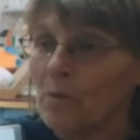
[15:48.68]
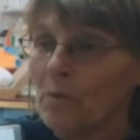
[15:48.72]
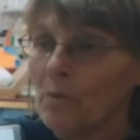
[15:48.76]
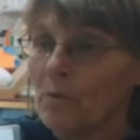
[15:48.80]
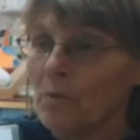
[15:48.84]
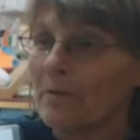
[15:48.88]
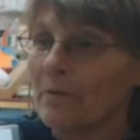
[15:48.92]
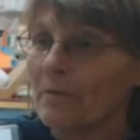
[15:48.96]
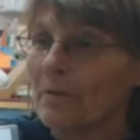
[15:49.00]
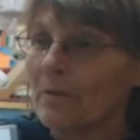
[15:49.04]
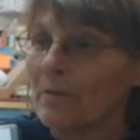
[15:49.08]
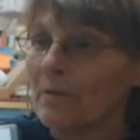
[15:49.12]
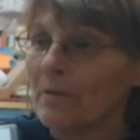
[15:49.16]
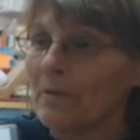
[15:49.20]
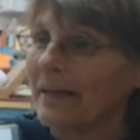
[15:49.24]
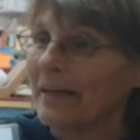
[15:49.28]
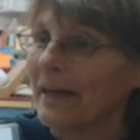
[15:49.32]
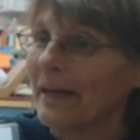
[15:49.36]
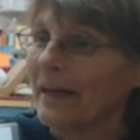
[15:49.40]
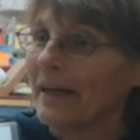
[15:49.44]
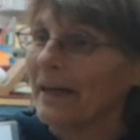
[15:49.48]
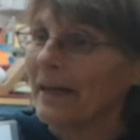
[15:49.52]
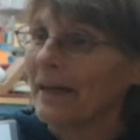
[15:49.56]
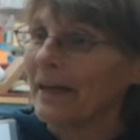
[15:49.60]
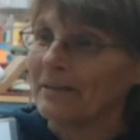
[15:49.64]
want one,
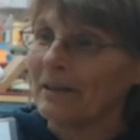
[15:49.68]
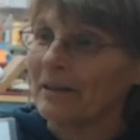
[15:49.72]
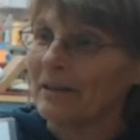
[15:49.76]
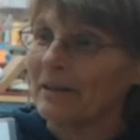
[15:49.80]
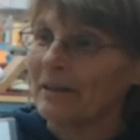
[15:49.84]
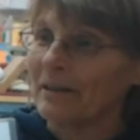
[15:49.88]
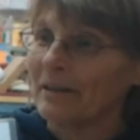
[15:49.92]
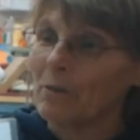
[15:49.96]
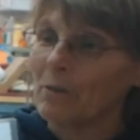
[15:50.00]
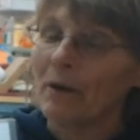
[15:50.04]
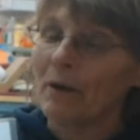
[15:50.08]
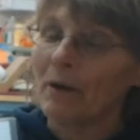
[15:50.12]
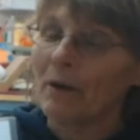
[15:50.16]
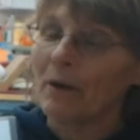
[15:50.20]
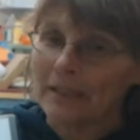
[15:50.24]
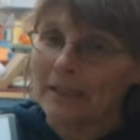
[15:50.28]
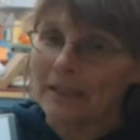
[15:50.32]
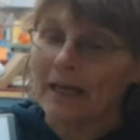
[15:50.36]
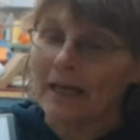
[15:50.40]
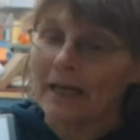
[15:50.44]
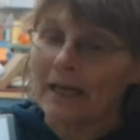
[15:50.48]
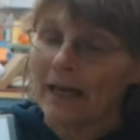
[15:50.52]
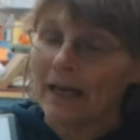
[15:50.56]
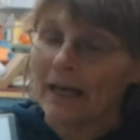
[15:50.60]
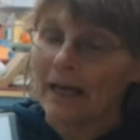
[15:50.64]
if you want one, you
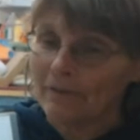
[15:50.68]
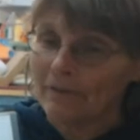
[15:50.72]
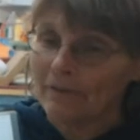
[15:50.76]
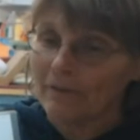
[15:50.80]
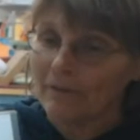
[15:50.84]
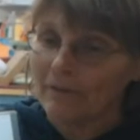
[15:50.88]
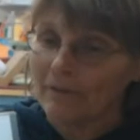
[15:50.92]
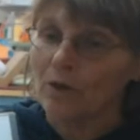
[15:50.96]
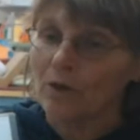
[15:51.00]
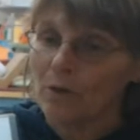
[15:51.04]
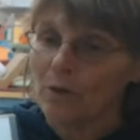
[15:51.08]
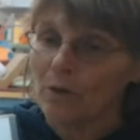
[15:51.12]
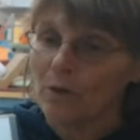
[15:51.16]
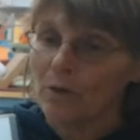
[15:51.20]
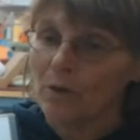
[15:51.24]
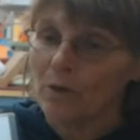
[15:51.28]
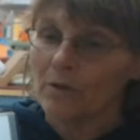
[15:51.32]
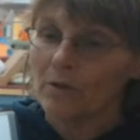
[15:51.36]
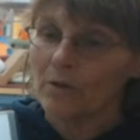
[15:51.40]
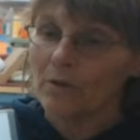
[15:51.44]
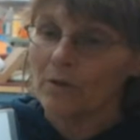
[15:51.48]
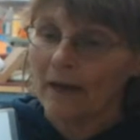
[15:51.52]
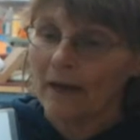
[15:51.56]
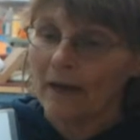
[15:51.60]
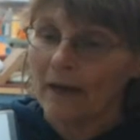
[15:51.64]
have
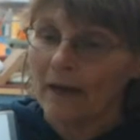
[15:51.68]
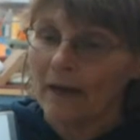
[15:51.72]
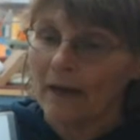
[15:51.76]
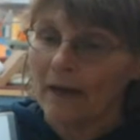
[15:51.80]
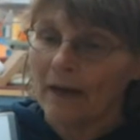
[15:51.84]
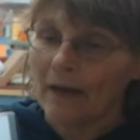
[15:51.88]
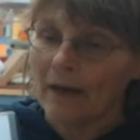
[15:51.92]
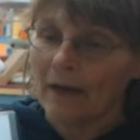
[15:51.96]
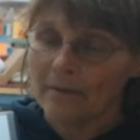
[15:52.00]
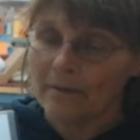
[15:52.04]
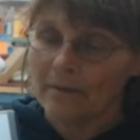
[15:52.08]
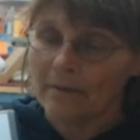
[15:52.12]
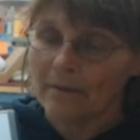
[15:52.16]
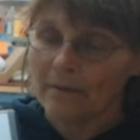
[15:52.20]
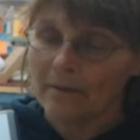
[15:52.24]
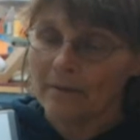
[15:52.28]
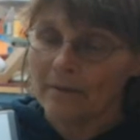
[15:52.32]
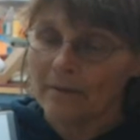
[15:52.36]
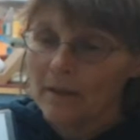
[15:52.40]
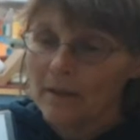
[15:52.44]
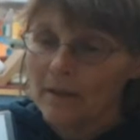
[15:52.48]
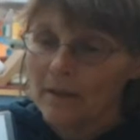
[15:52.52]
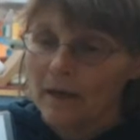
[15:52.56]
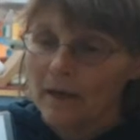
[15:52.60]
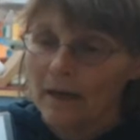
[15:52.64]
to send
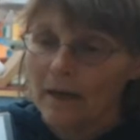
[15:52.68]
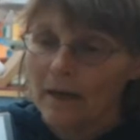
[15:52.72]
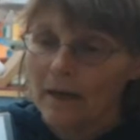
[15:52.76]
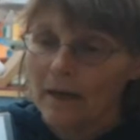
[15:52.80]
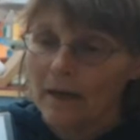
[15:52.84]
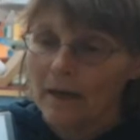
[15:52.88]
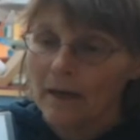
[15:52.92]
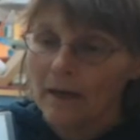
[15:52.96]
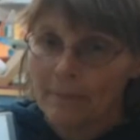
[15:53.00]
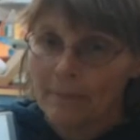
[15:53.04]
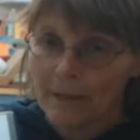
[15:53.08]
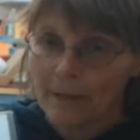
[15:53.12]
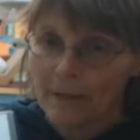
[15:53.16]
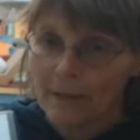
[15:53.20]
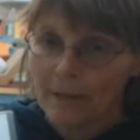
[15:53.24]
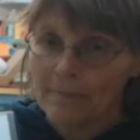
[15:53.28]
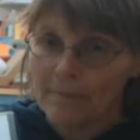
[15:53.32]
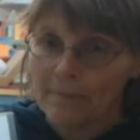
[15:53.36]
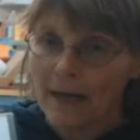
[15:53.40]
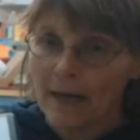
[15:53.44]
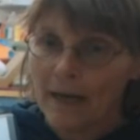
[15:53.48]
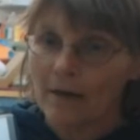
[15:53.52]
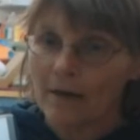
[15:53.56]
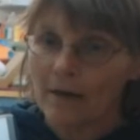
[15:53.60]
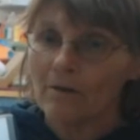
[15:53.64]
a
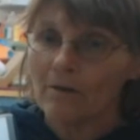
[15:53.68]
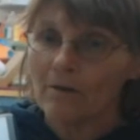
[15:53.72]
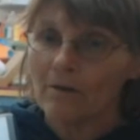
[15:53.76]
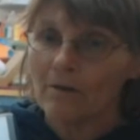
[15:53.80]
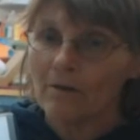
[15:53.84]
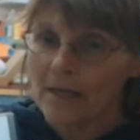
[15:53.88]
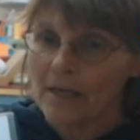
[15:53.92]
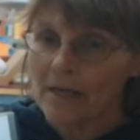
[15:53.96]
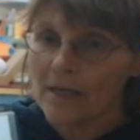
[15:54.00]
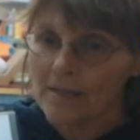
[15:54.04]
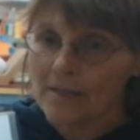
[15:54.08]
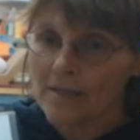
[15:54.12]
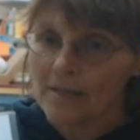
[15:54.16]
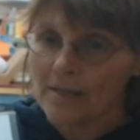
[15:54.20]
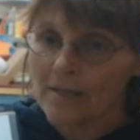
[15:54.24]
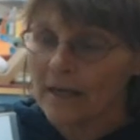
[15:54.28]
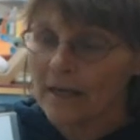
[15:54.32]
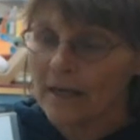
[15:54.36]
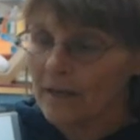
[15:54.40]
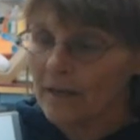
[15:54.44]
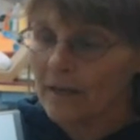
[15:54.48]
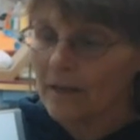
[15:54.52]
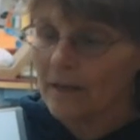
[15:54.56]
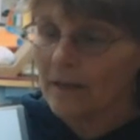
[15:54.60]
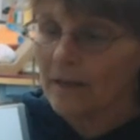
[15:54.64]
PayPal,
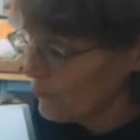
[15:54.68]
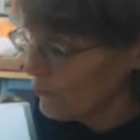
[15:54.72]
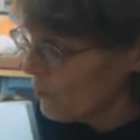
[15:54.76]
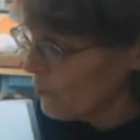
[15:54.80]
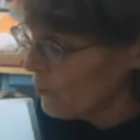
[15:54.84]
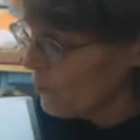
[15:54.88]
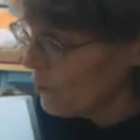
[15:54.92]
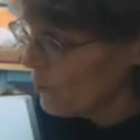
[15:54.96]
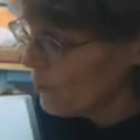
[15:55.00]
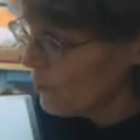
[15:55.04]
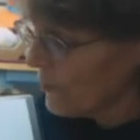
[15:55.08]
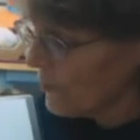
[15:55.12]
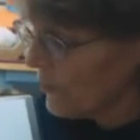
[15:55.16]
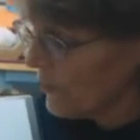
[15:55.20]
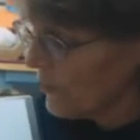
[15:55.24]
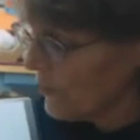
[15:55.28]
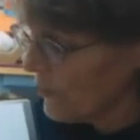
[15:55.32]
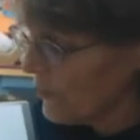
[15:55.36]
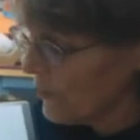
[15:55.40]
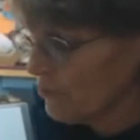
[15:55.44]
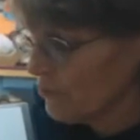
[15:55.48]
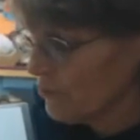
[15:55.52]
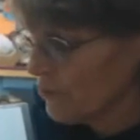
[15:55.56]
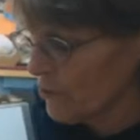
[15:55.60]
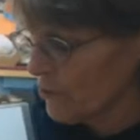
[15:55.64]
designate it for the
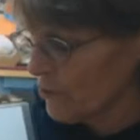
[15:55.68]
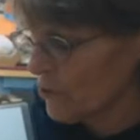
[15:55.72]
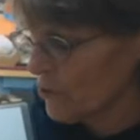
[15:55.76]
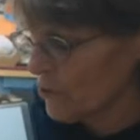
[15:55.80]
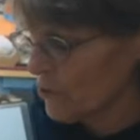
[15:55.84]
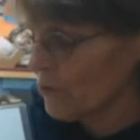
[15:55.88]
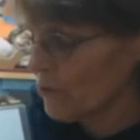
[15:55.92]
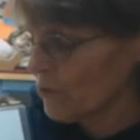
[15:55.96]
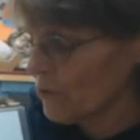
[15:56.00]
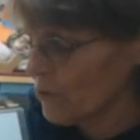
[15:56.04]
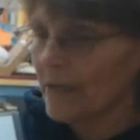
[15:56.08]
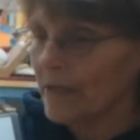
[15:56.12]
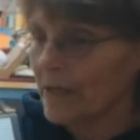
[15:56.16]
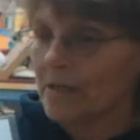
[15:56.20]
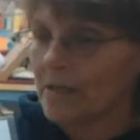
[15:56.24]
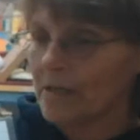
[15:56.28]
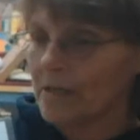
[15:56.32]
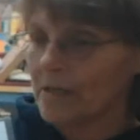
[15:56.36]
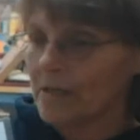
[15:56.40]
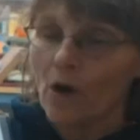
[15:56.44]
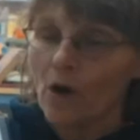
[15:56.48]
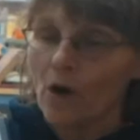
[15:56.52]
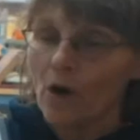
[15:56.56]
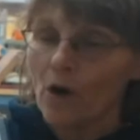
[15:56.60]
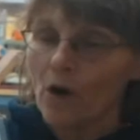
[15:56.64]
100 stories,
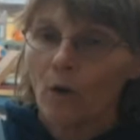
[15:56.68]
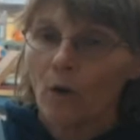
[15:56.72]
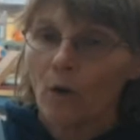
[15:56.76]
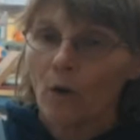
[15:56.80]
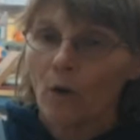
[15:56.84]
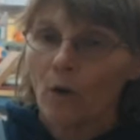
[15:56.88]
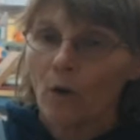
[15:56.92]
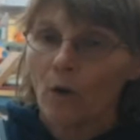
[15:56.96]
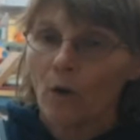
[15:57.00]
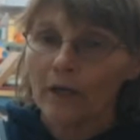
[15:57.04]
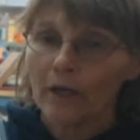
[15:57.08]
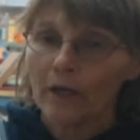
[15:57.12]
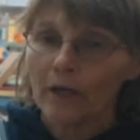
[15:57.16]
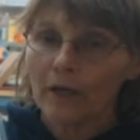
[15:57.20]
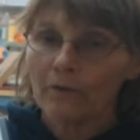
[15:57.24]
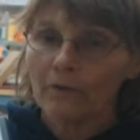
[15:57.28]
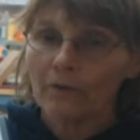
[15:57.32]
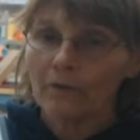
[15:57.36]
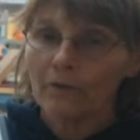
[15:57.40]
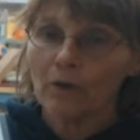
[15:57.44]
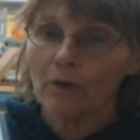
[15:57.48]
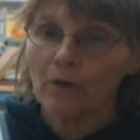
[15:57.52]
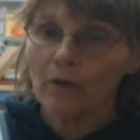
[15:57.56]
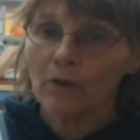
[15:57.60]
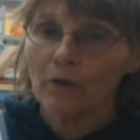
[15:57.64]
or if you're
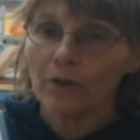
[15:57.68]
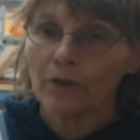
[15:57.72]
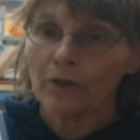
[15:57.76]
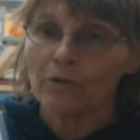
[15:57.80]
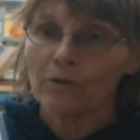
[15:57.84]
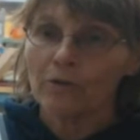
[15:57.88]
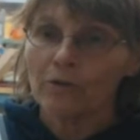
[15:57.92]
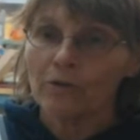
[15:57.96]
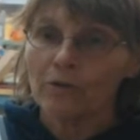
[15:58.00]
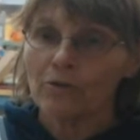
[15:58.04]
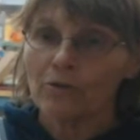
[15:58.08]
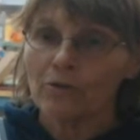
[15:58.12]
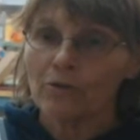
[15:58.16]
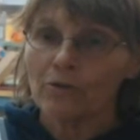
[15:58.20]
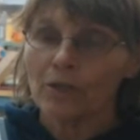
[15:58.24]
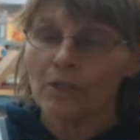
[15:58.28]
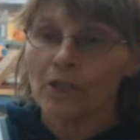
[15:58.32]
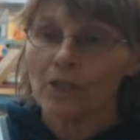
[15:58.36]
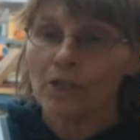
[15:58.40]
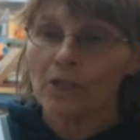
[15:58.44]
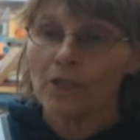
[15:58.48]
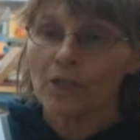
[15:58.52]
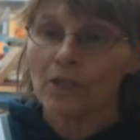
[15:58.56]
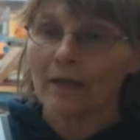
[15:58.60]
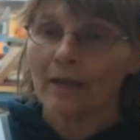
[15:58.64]
going to do a
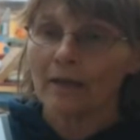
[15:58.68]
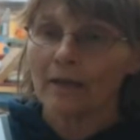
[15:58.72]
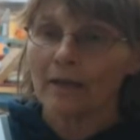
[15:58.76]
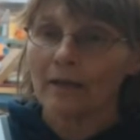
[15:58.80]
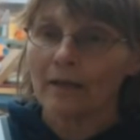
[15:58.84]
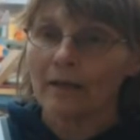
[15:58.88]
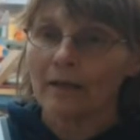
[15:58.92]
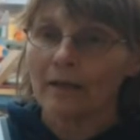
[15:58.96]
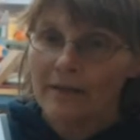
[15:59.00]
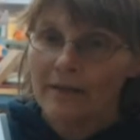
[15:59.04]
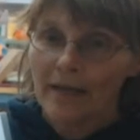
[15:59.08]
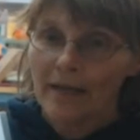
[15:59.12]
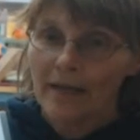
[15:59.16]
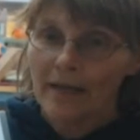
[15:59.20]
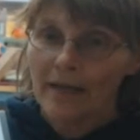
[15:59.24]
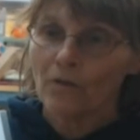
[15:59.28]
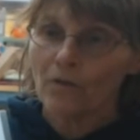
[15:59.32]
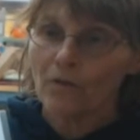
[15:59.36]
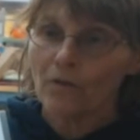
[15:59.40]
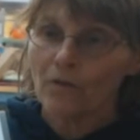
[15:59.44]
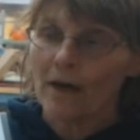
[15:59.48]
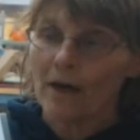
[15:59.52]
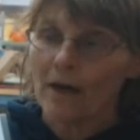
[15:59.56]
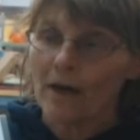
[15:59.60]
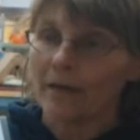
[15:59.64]
check, that's
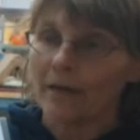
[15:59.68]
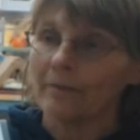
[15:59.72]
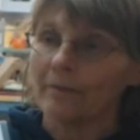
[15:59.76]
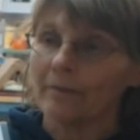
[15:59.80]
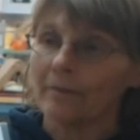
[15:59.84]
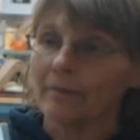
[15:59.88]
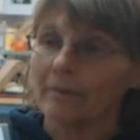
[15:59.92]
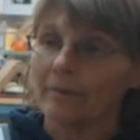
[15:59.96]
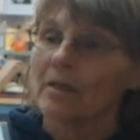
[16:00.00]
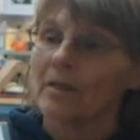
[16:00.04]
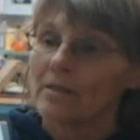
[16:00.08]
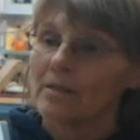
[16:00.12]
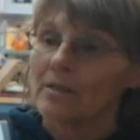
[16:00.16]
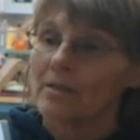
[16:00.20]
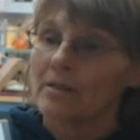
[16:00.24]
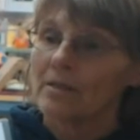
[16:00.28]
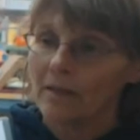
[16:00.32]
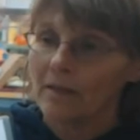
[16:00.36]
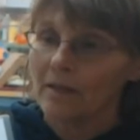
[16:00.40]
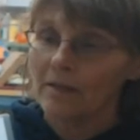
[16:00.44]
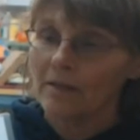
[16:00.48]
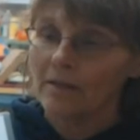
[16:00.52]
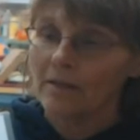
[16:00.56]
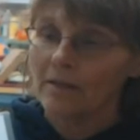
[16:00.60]
fine. Send the